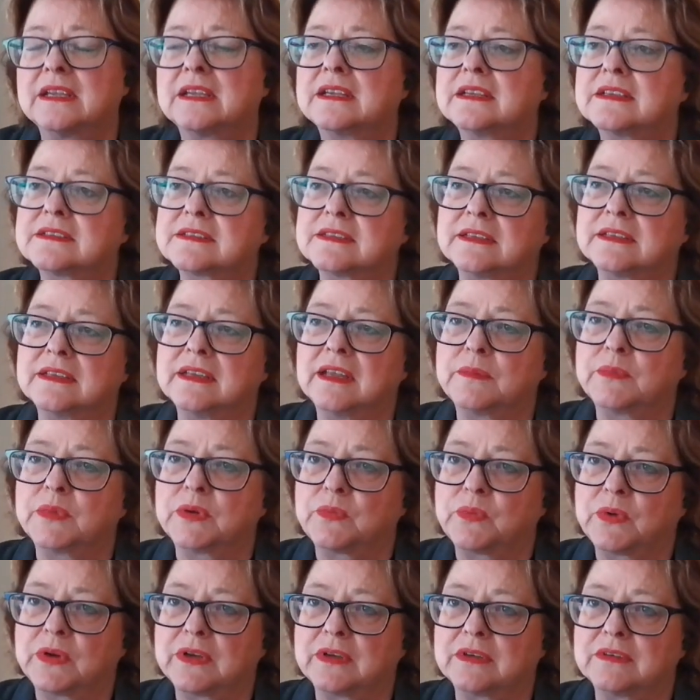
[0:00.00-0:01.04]
is the number
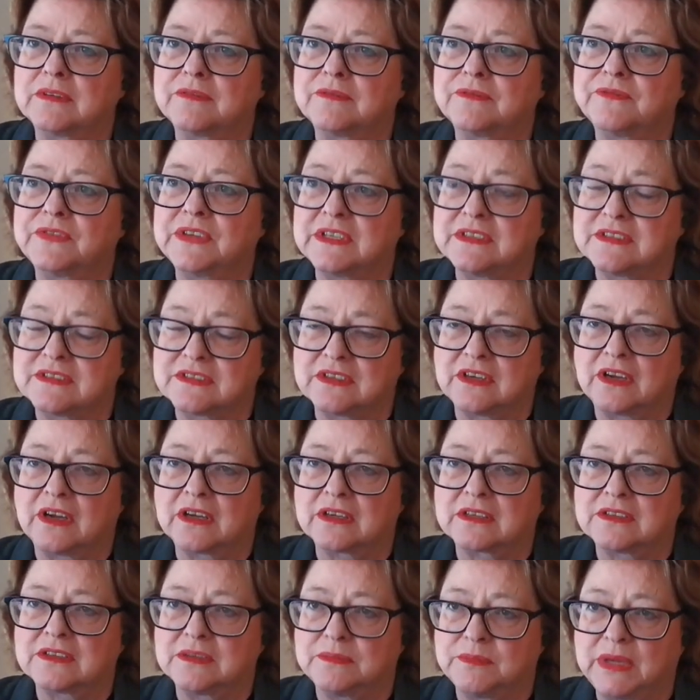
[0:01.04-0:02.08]
one feedstock
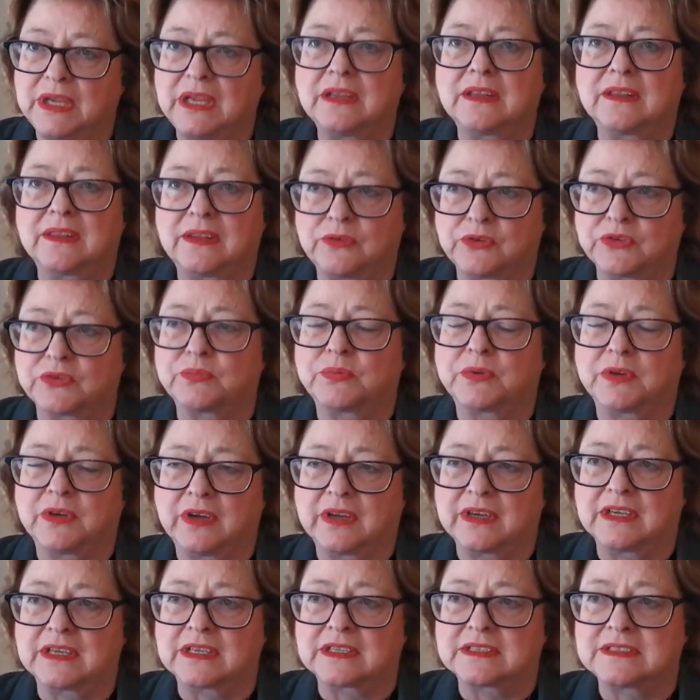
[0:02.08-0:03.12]
to make those
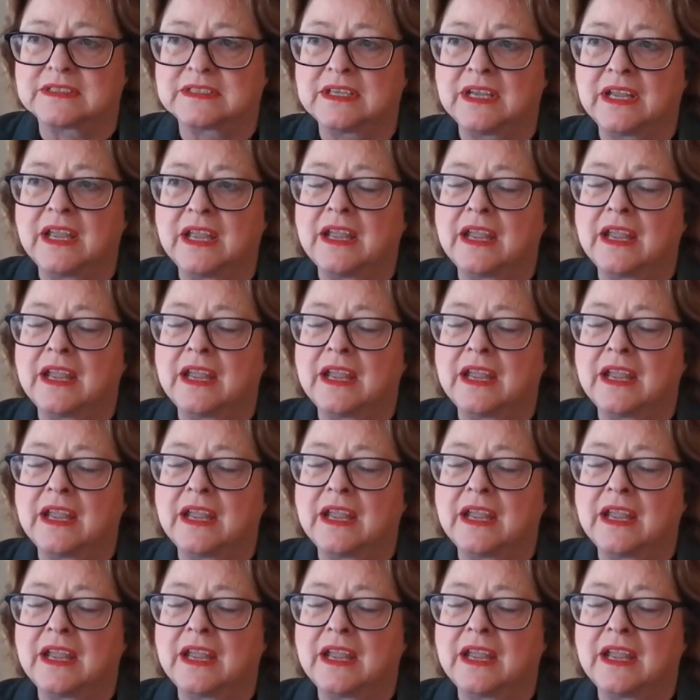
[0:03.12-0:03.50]
products.